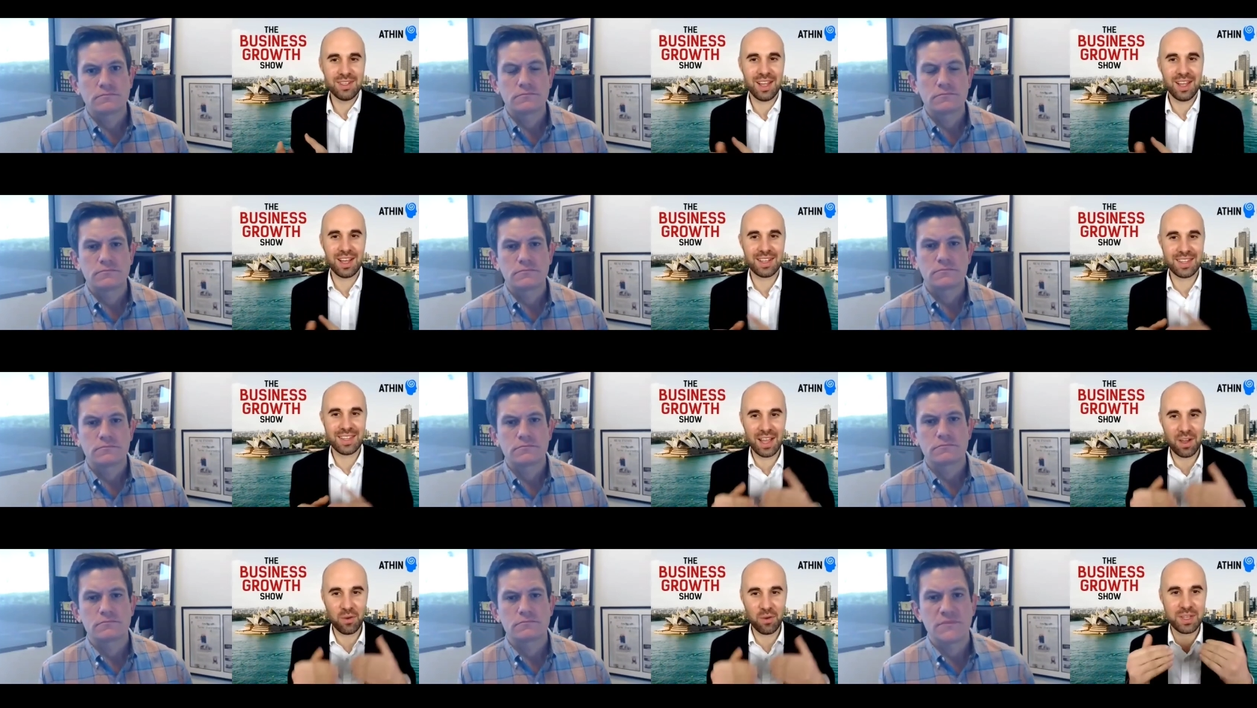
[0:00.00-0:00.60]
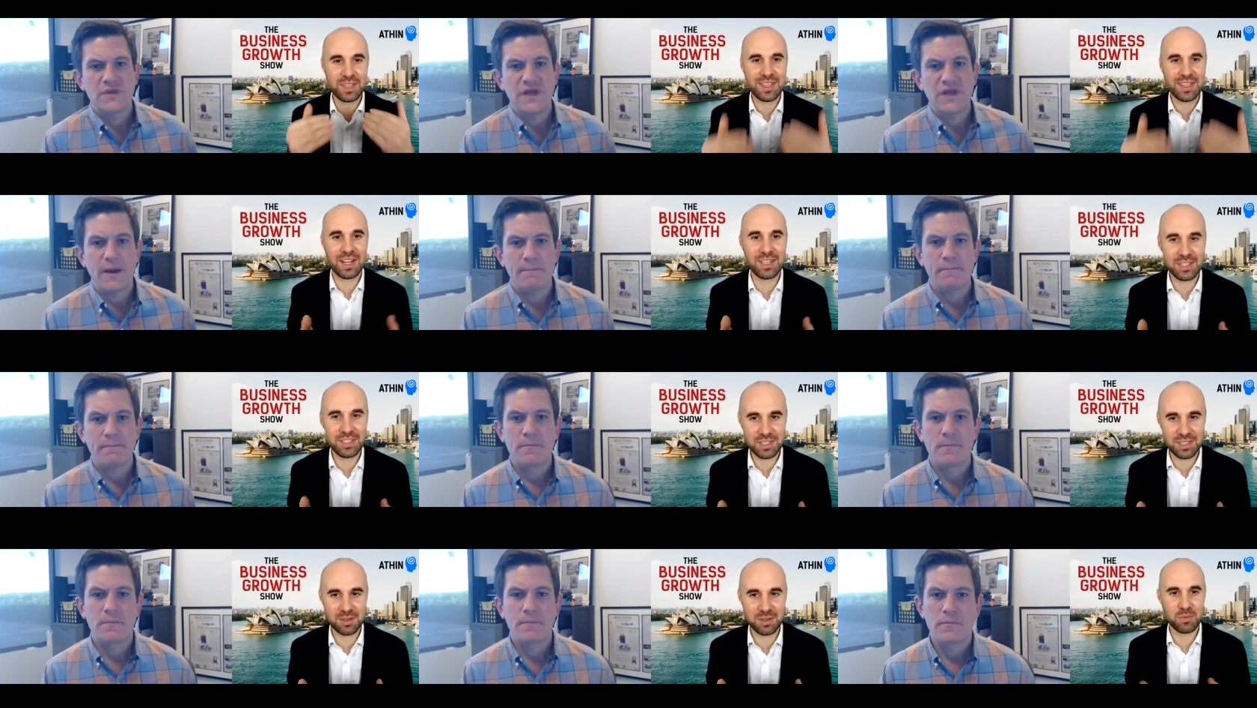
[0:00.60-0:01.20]
Speaker 1: Like that we yeah.
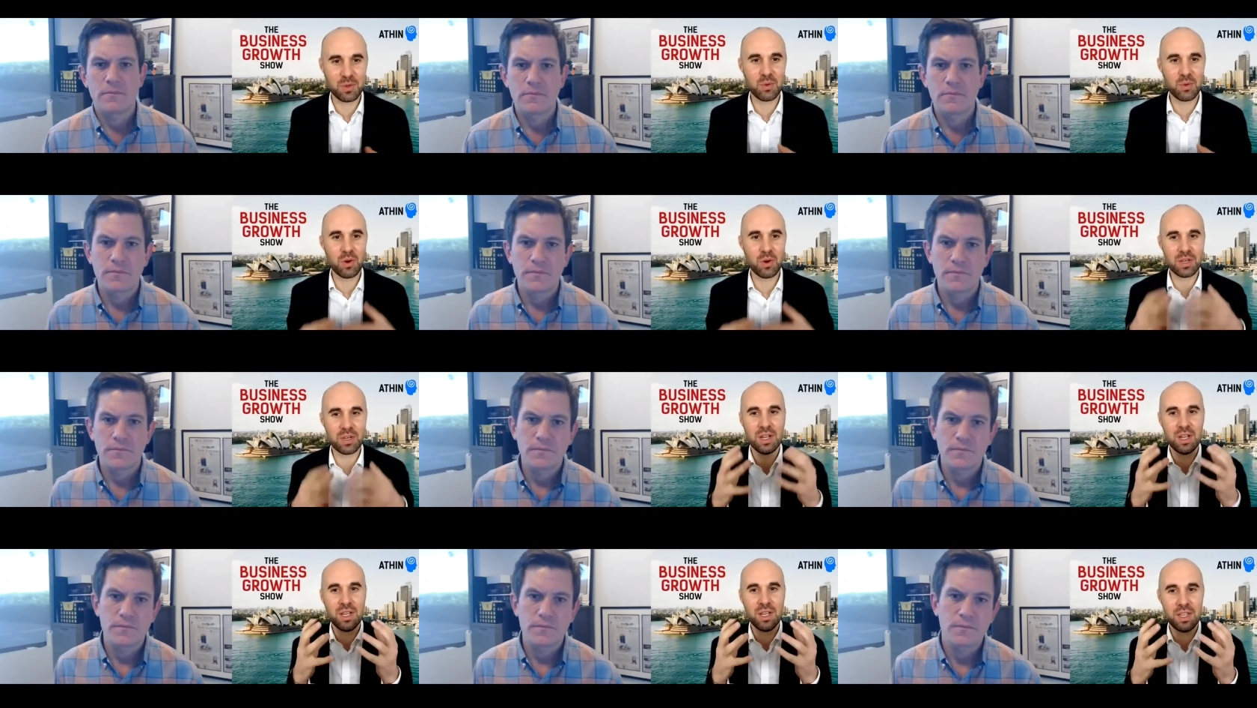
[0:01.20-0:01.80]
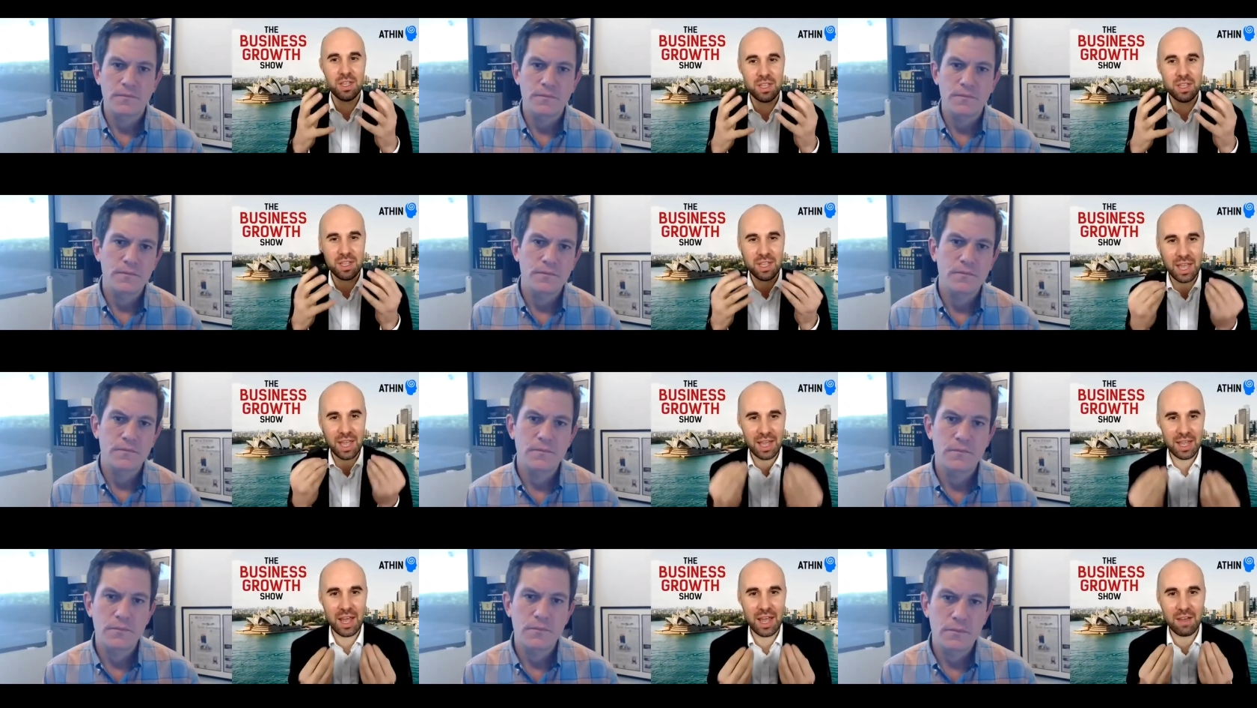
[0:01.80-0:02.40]
touch them. We want
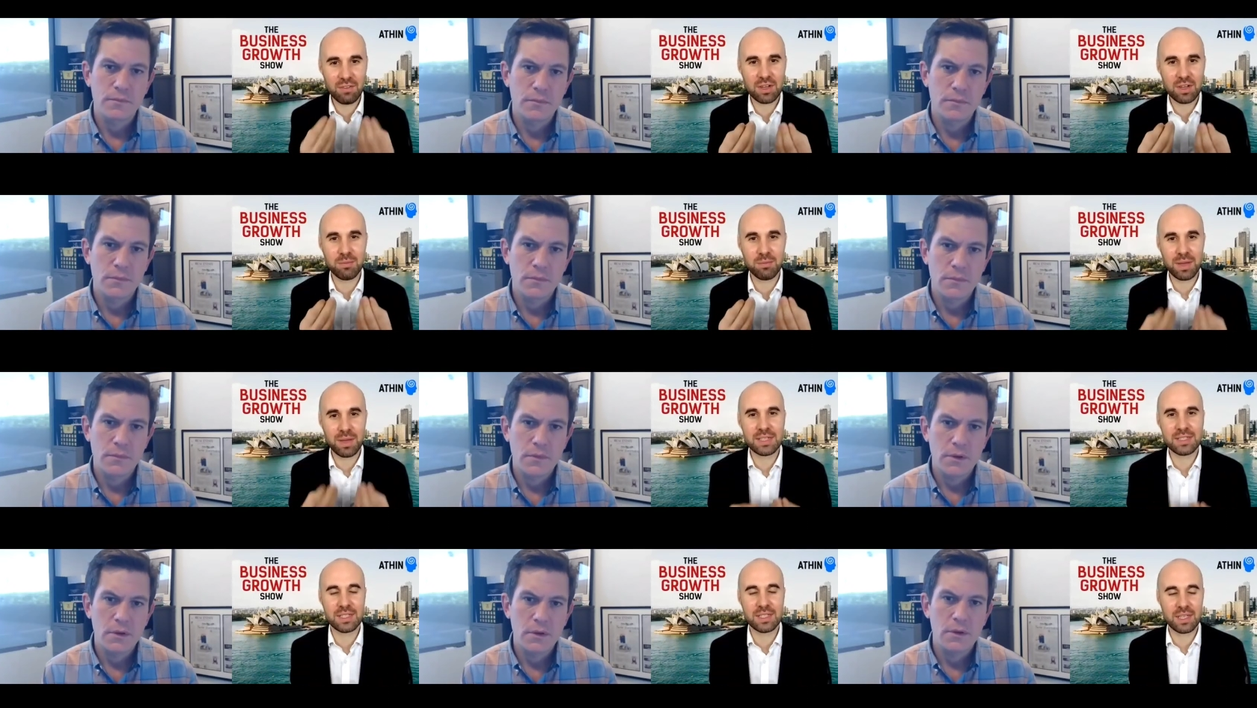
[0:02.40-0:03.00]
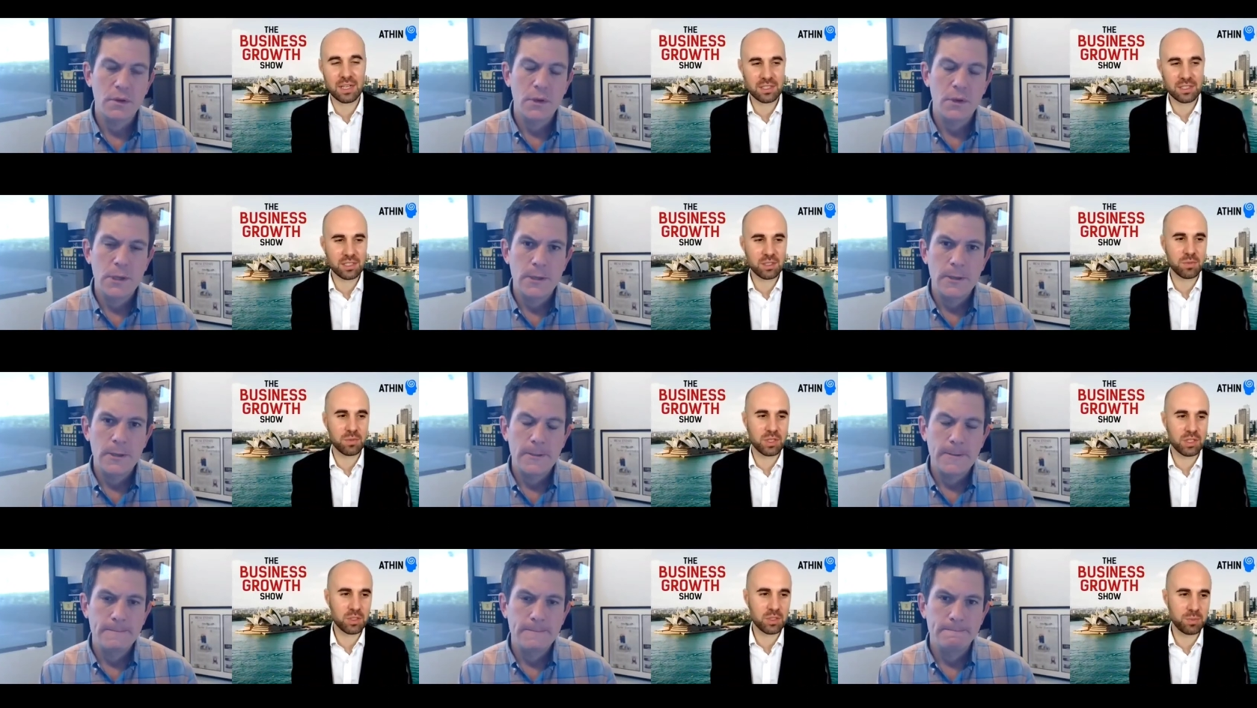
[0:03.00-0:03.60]
have an amazing
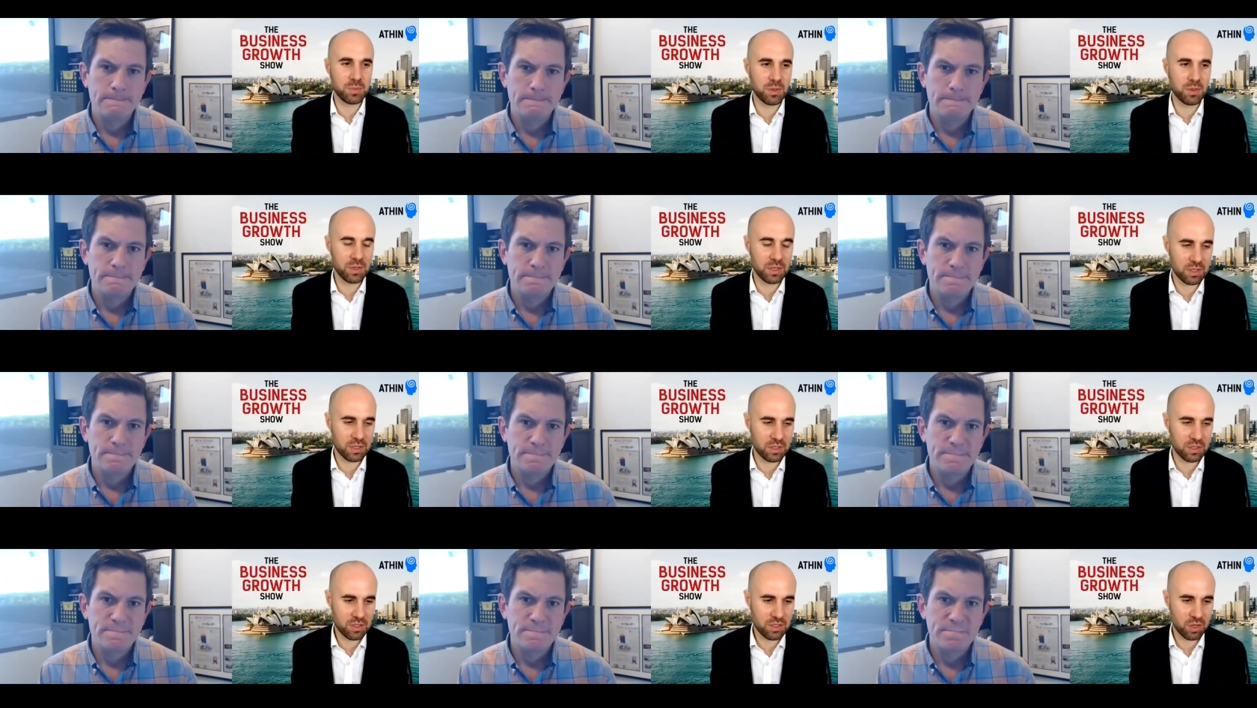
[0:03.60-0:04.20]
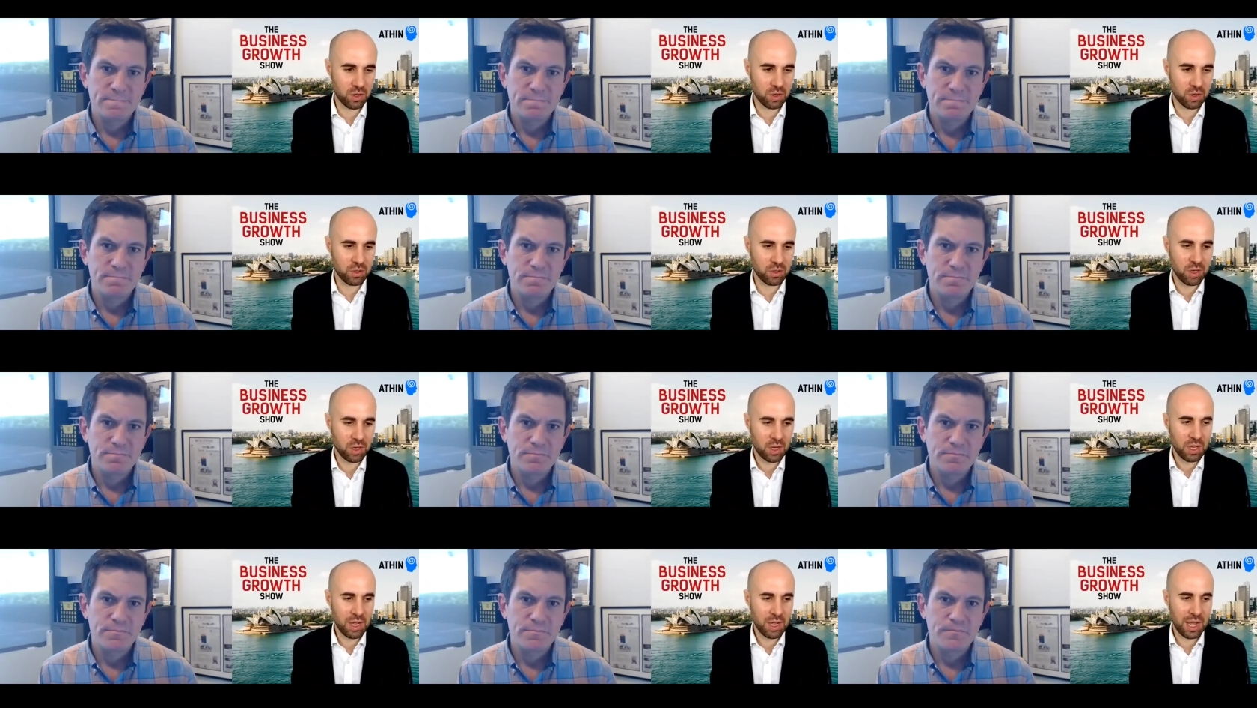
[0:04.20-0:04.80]
customer experience. So
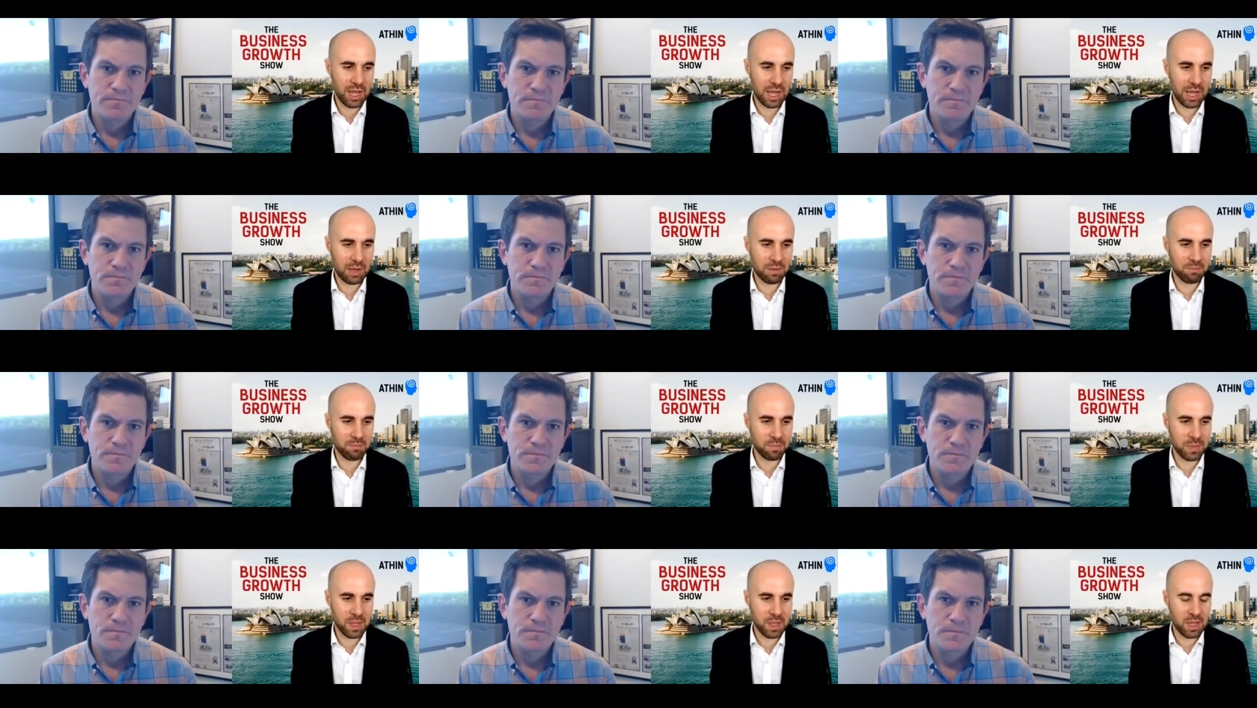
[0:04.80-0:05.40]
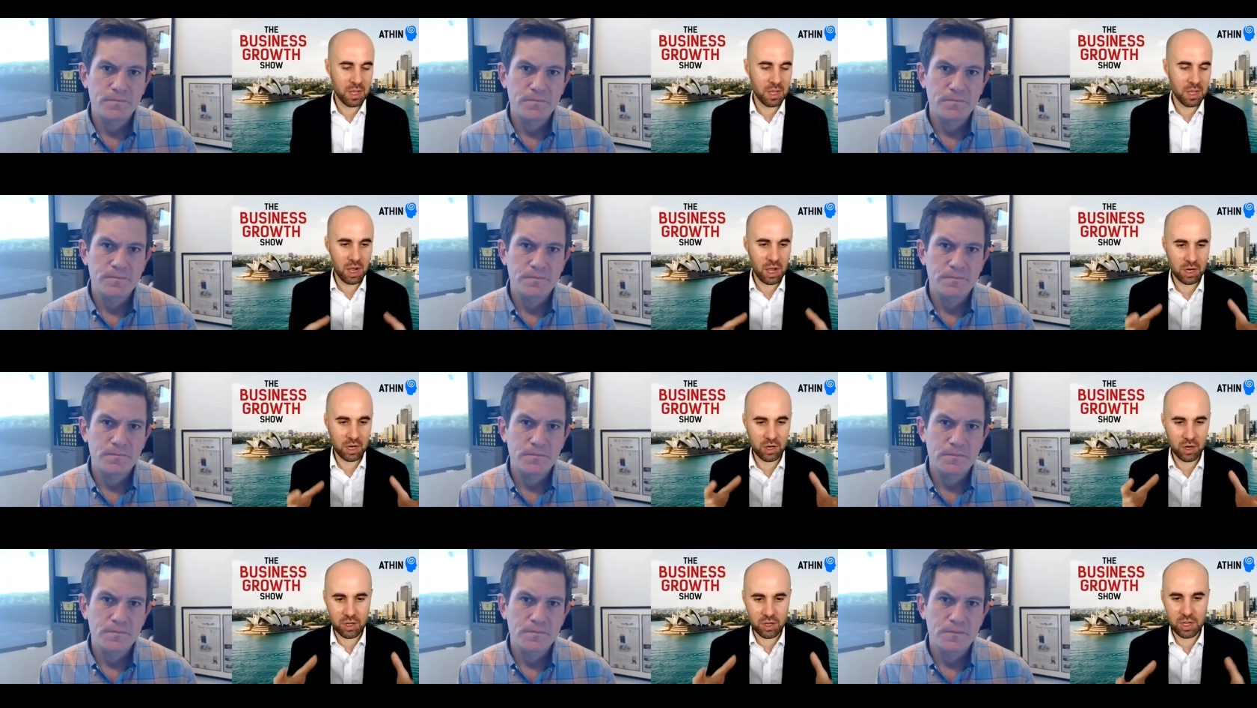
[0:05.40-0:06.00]
um, I
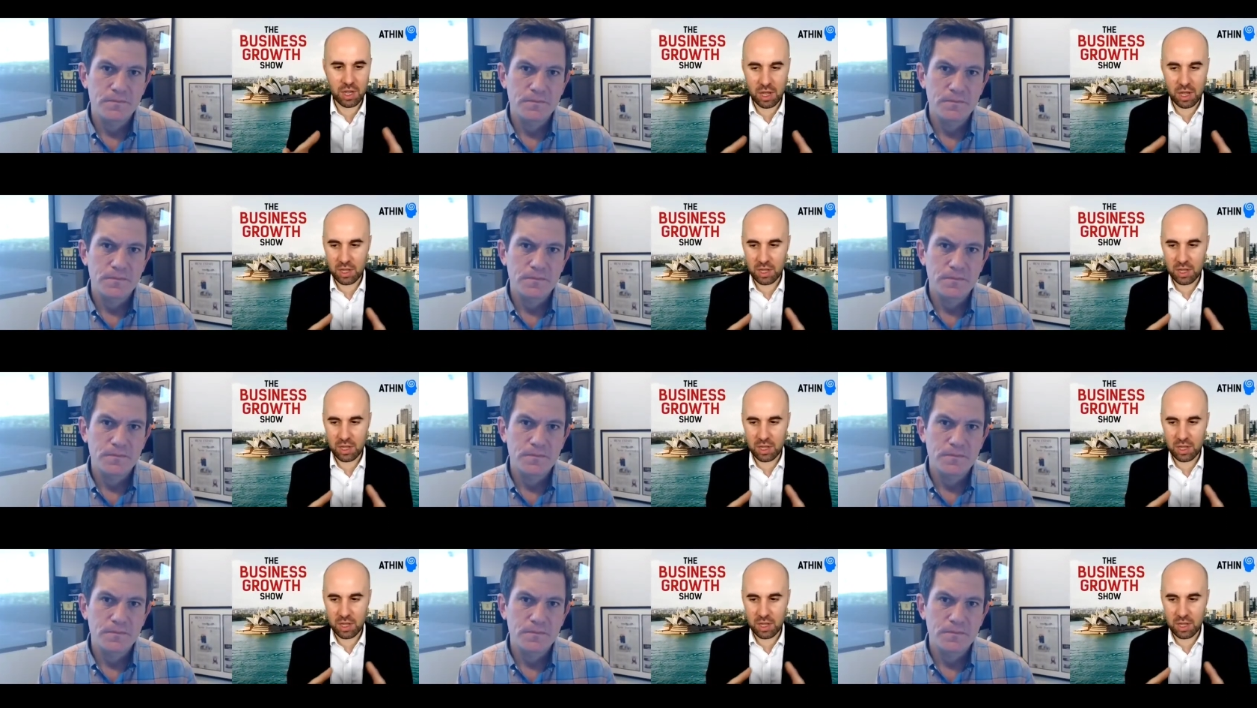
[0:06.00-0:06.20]
don't know.